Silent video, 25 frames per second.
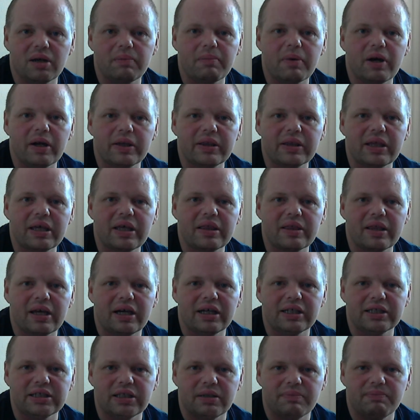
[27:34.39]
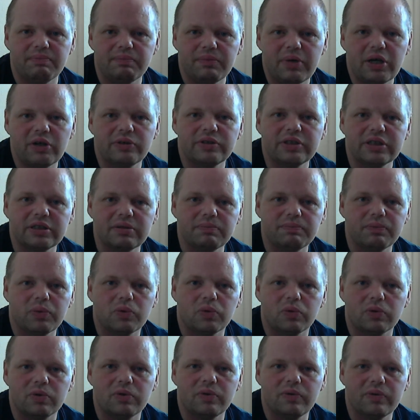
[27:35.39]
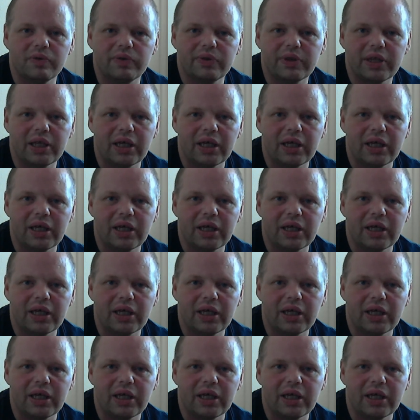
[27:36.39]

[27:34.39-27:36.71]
I think that's the most important thing.